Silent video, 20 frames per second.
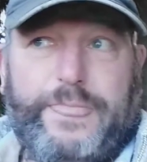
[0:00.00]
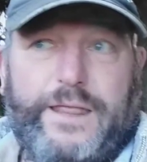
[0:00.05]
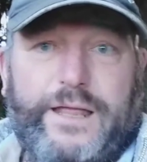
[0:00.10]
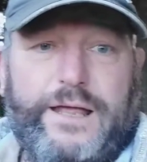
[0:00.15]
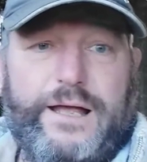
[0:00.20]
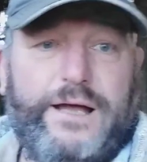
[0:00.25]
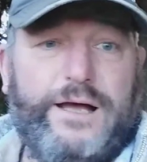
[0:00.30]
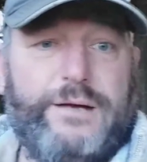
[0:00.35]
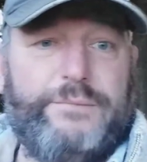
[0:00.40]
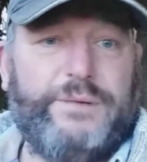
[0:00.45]

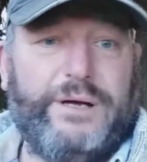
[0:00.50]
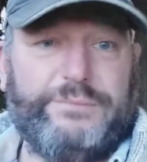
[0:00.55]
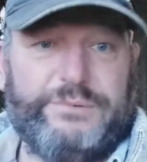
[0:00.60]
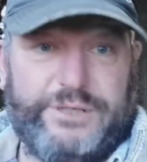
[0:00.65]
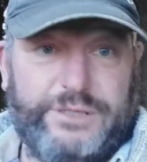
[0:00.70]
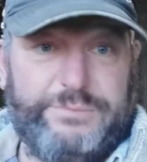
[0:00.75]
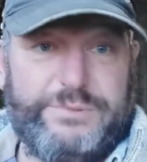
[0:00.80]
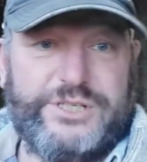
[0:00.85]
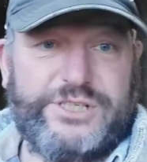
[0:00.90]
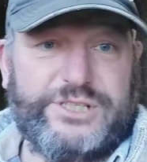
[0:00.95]
I'm
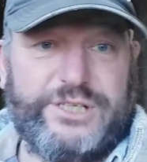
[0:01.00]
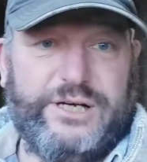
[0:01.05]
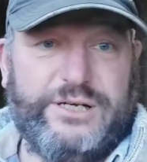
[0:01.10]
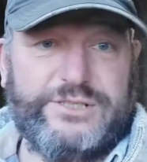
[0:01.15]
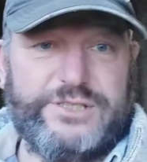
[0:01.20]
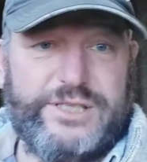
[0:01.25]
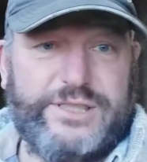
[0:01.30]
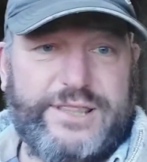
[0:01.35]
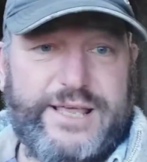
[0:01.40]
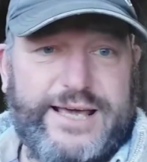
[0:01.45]
going to be
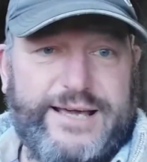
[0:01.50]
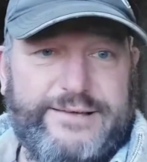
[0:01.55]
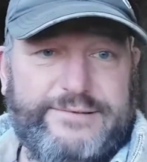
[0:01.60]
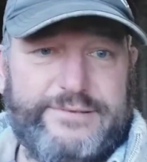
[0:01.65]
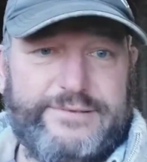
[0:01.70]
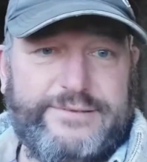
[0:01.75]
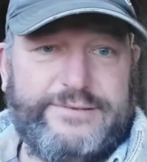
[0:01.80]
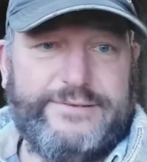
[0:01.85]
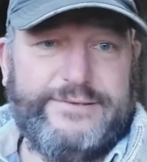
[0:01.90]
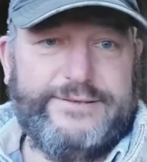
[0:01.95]
starting that
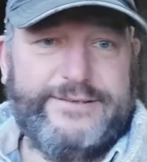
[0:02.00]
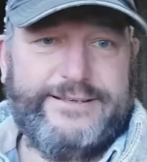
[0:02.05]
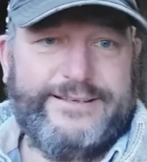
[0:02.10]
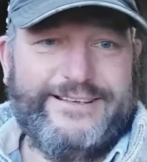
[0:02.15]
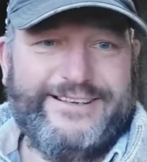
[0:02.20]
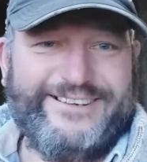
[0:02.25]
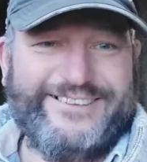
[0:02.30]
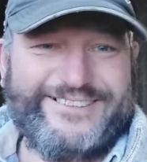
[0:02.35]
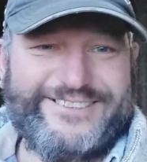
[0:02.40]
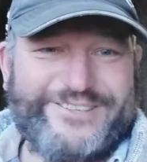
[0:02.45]

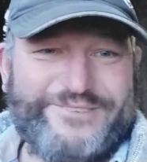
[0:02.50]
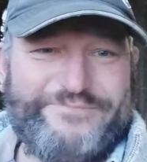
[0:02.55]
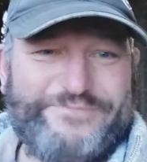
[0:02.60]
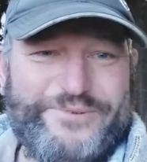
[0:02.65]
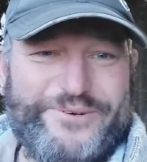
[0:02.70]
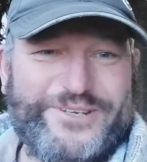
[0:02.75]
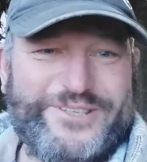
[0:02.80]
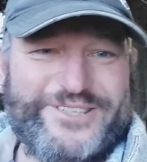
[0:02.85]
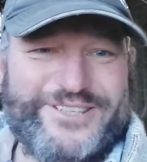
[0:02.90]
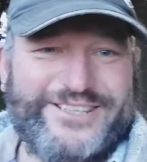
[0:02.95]
at some
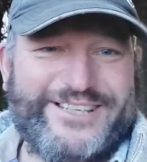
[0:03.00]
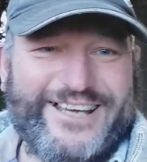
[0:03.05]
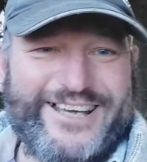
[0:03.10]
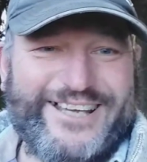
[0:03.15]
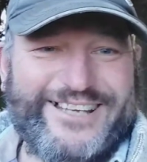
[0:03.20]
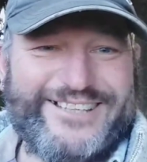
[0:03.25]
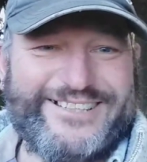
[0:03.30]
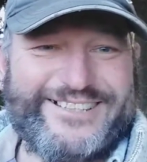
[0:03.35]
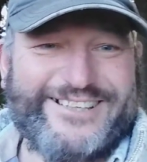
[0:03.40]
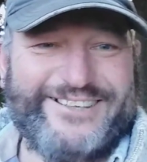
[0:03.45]
point
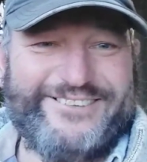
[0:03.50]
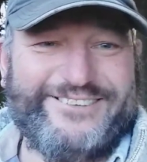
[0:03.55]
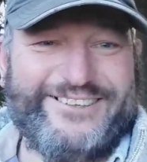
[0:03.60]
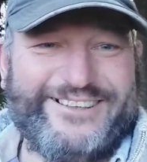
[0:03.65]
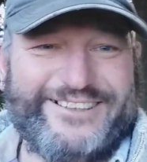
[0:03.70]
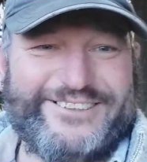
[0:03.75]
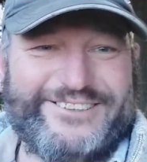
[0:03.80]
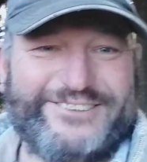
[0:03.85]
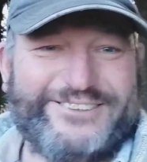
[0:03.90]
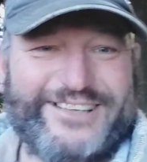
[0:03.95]
today, so
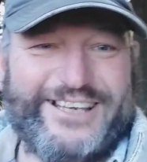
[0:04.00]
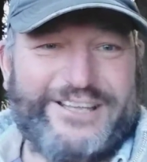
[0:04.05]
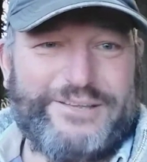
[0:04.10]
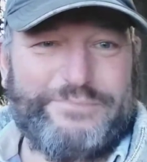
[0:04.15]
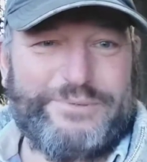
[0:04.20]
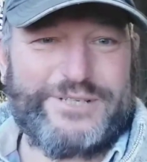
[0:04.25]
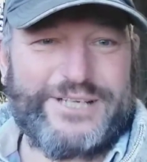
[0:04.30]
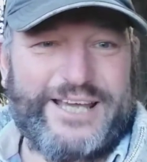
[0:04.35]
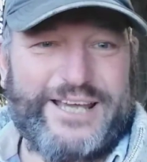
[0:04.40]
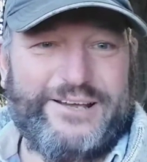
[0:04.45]
I shall get the
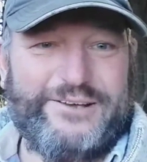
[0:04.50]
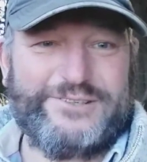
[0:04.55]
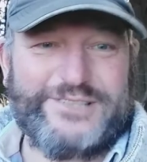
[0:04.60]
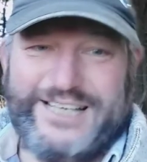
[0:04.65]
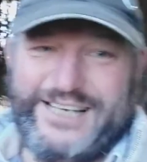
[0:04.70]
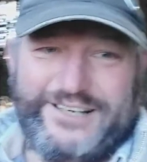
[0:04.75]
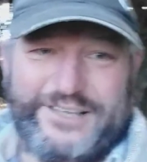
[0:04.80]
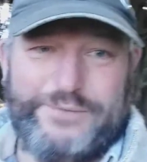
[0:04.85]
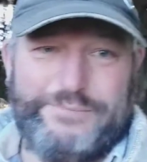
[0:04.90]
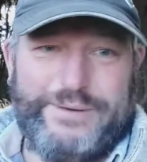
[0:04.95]
potatoes
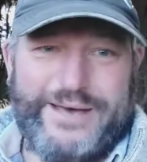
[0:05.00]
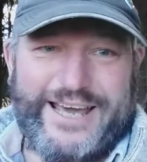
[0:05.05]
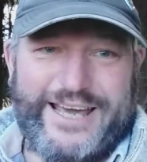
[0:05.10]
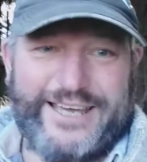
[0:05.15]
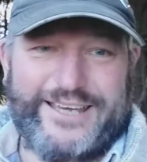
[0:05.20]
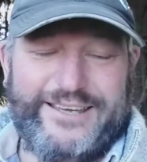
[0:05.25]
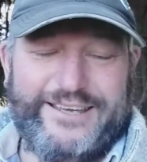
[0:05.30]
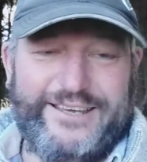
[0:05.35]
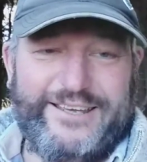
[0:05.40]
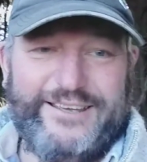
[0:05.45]
out of the
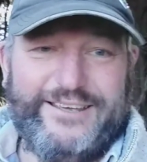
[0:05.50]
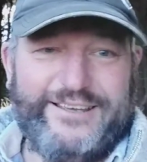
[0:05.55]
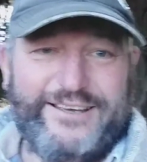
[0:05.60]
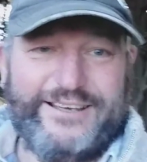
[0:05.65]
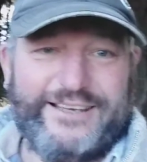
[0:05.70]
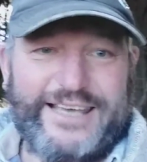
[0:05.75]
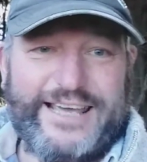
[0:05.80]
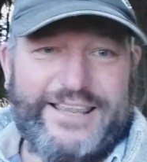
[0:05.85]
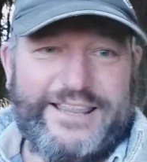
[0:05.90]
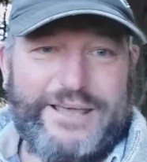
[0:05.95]
bag
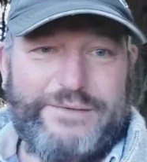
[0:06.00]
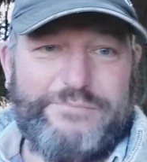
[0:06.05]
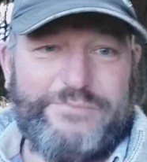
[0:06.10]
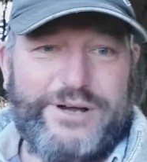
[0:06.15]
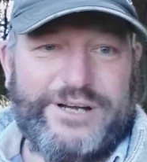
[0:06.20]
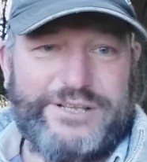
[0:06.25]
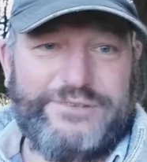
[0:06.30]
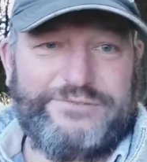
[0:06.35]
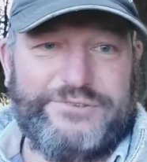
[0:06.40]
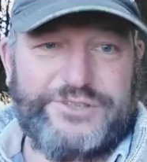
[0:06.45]
and get them
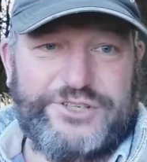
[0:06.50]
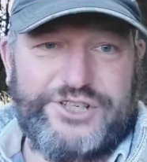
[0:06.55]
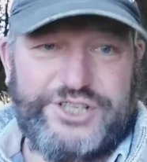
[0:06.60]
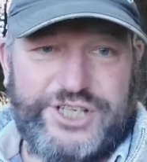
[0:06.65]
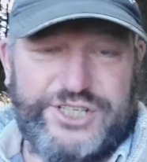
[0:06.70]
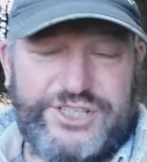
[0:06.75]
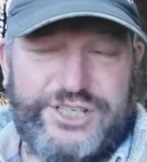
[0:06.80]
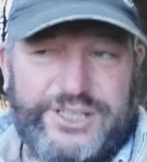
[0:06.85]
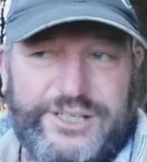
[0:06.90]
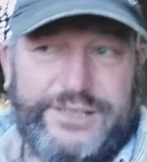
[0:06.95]
ready for
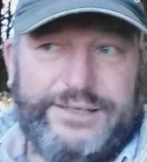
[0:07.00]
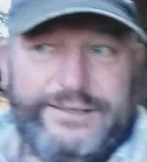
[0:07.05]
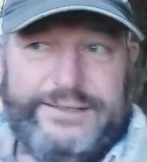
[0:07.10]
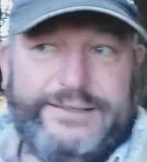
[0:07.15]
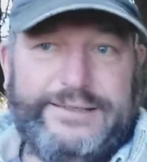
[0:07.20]
chitting.